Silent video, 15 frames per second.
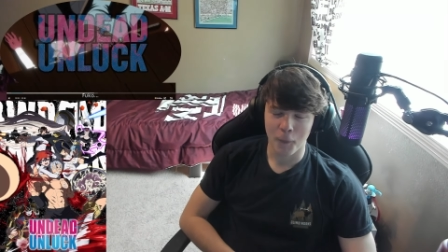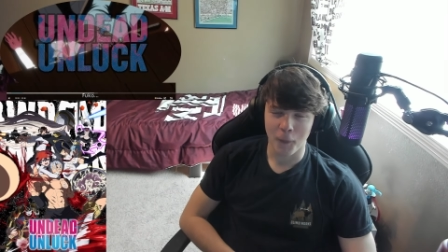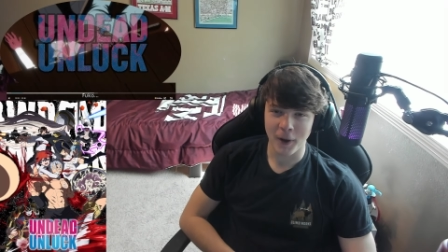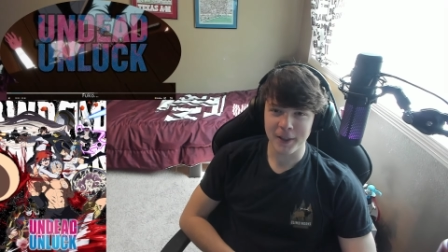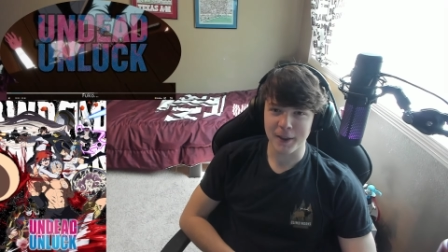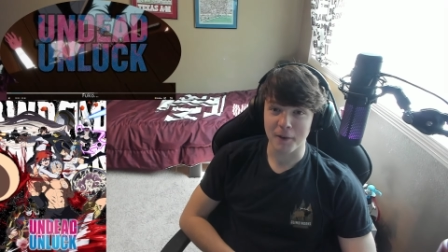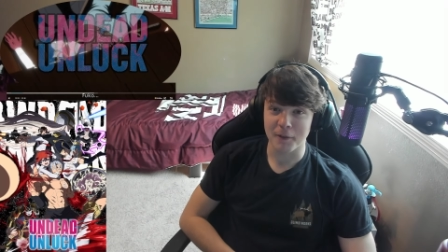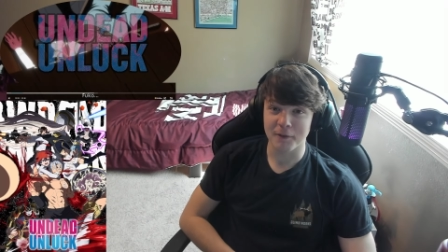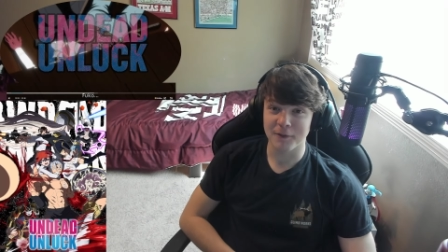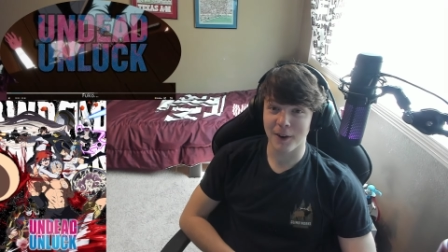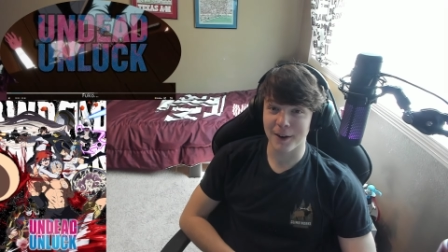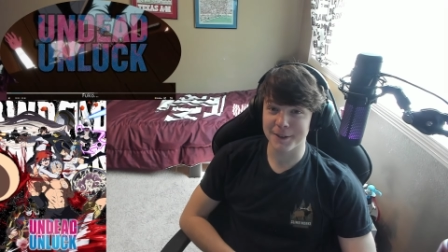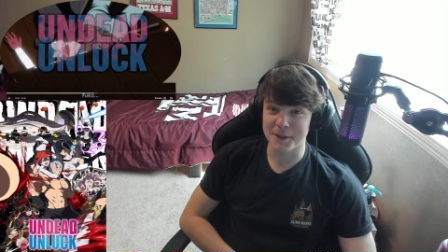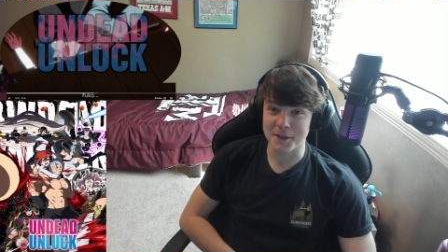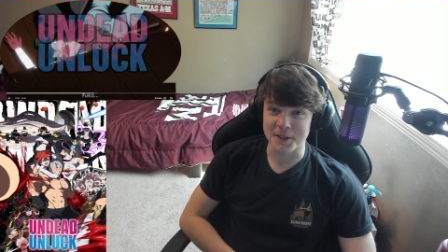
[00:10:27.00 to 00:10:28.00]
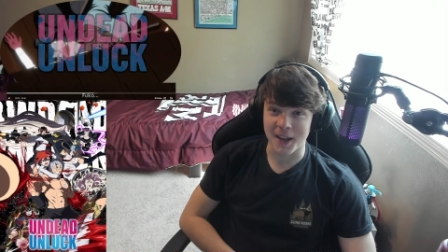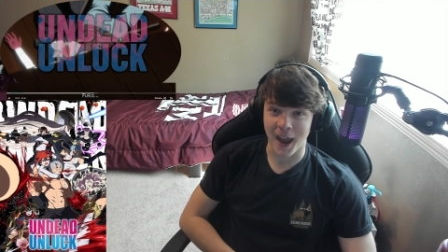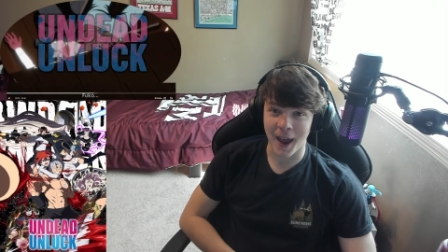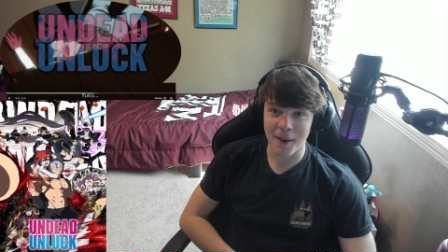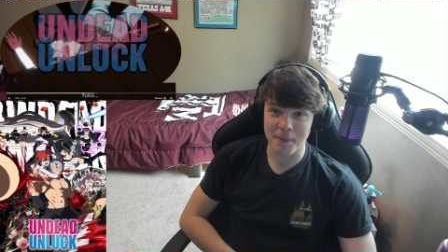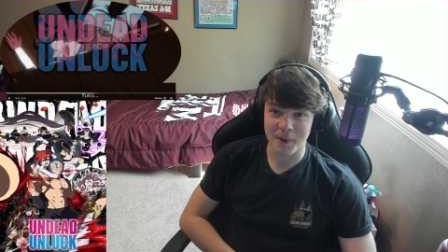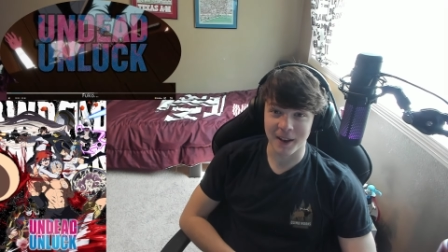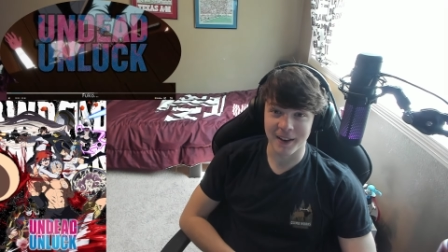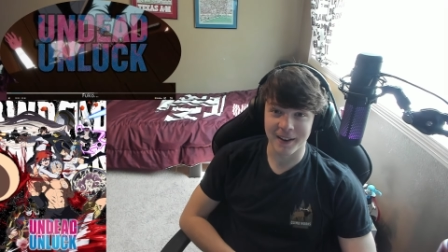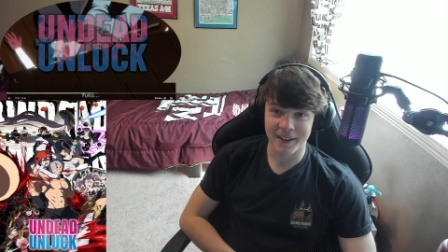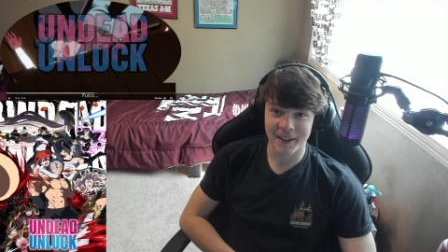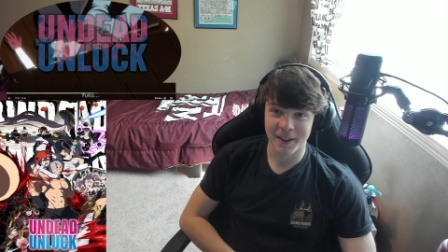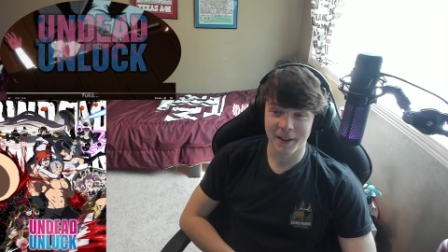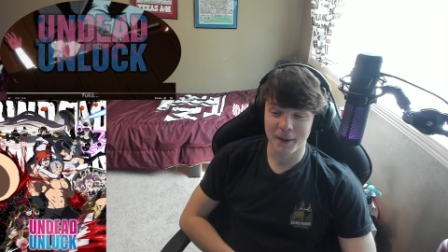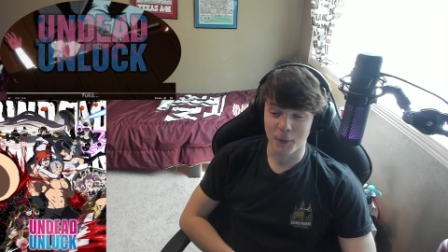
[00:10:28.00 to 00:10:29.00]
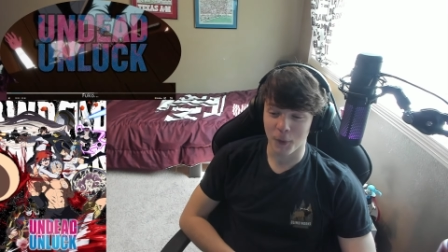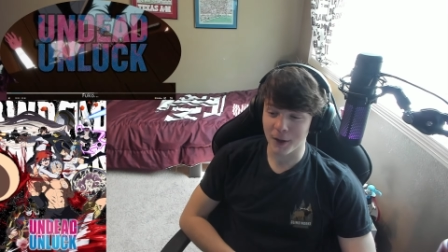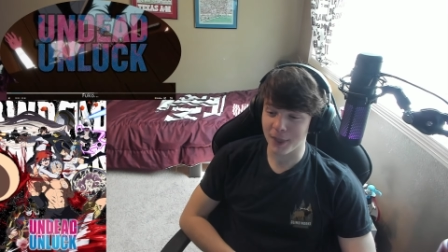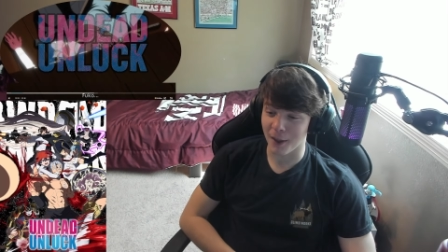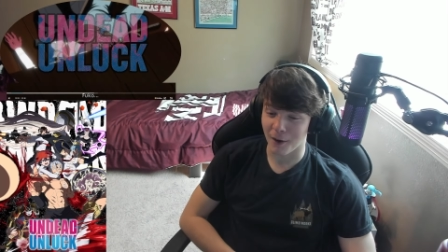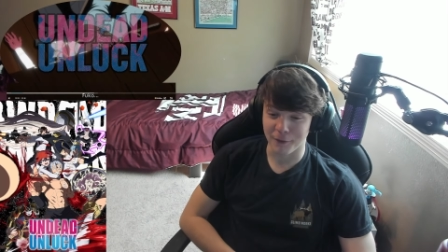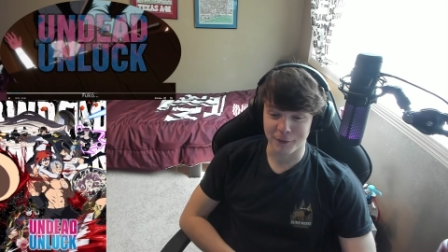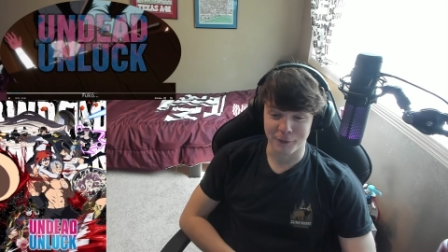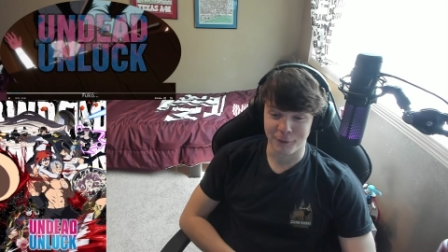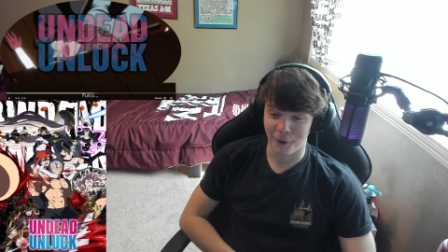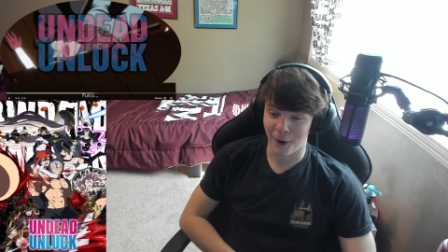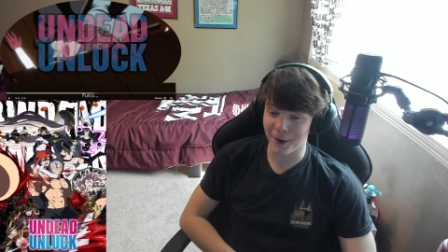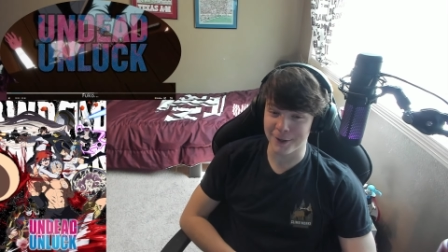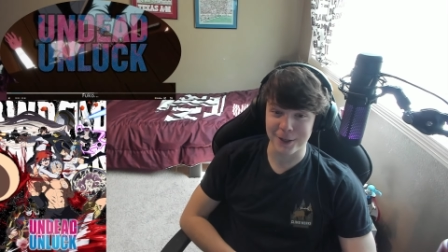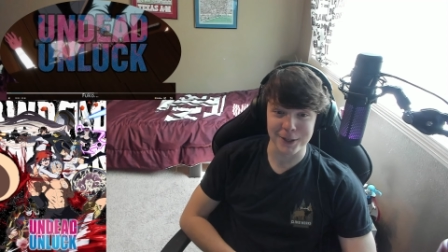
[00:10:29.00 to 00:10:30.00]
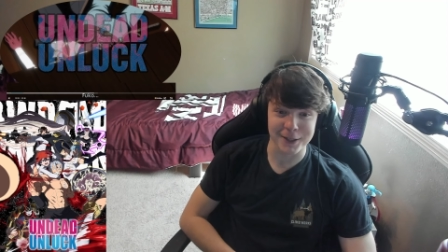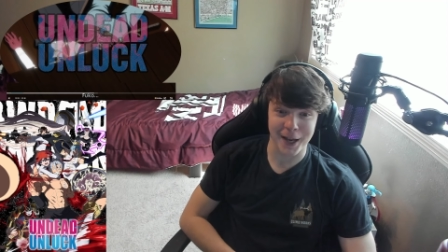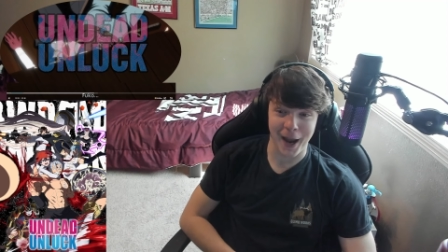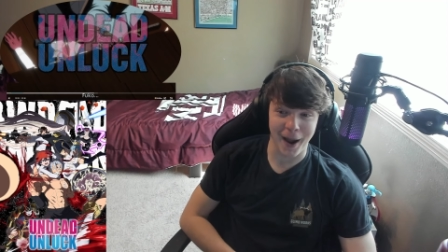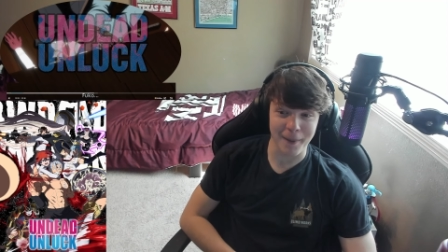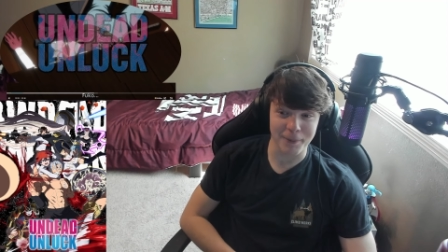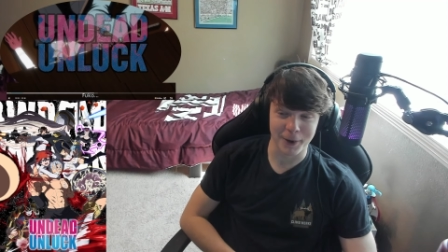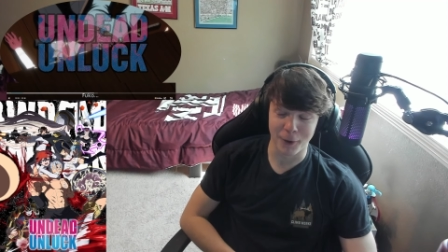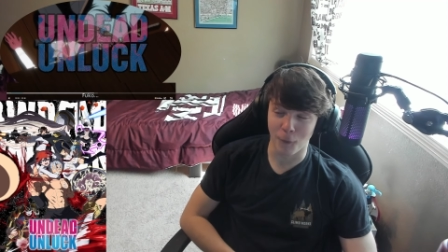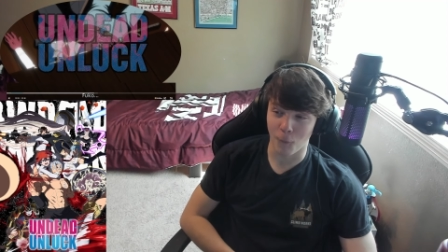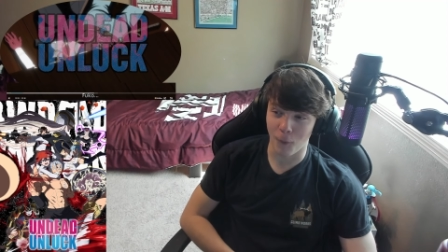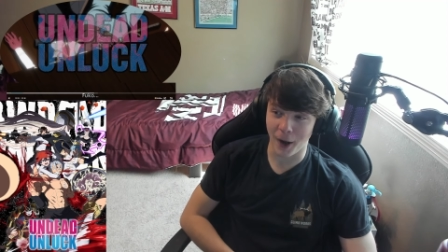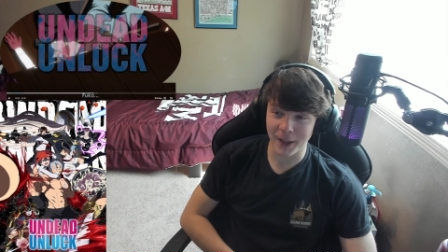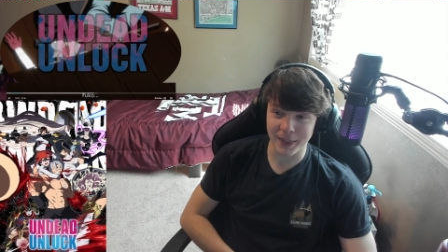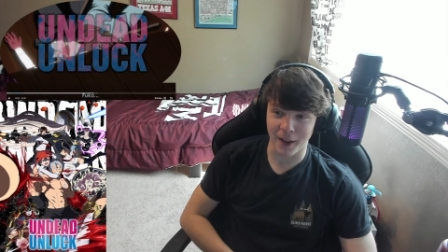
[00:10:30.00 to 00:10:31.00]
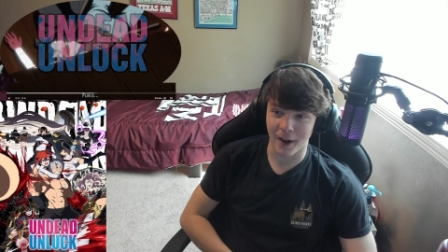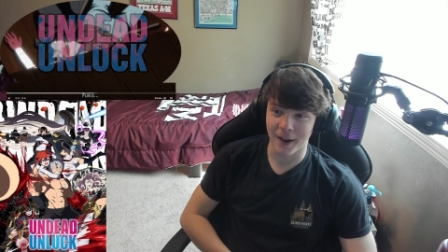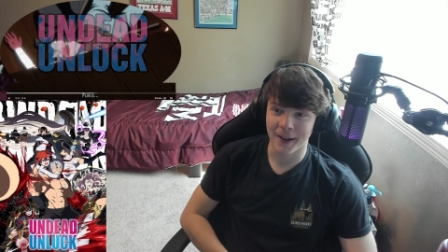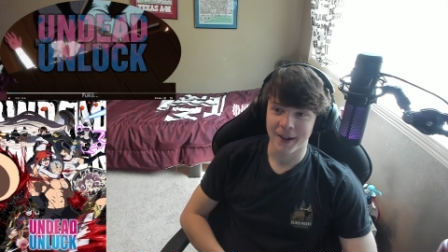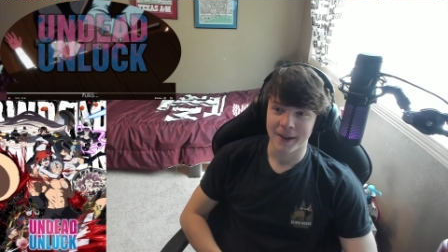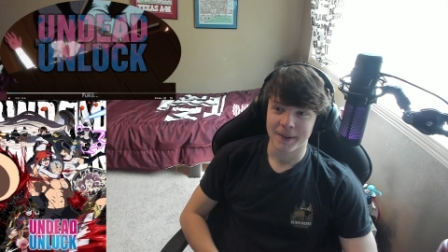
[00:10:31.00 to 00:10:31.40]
What the f just happened? What the f just happened? What the?